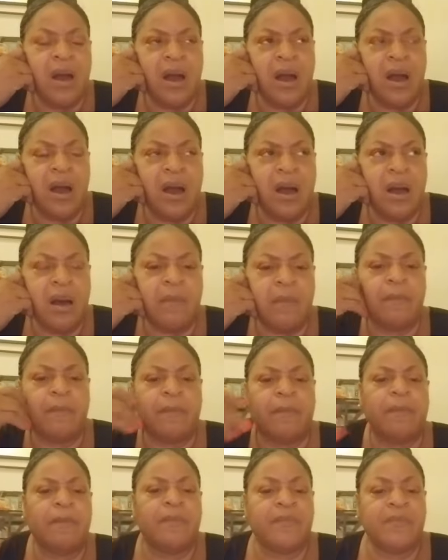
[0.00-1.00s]
um
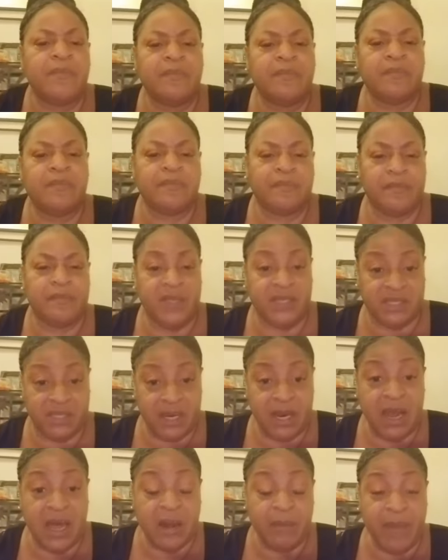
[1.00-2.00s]
is in a
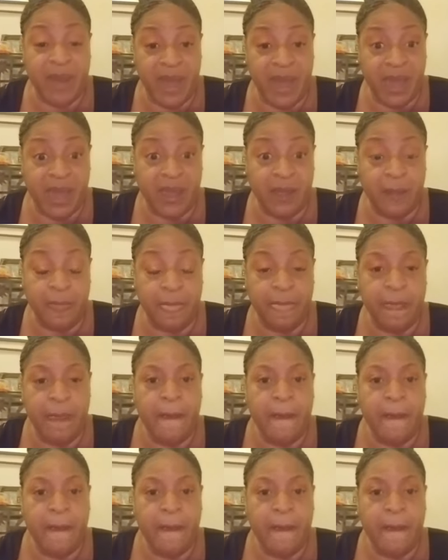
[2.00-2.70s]
lot of pain.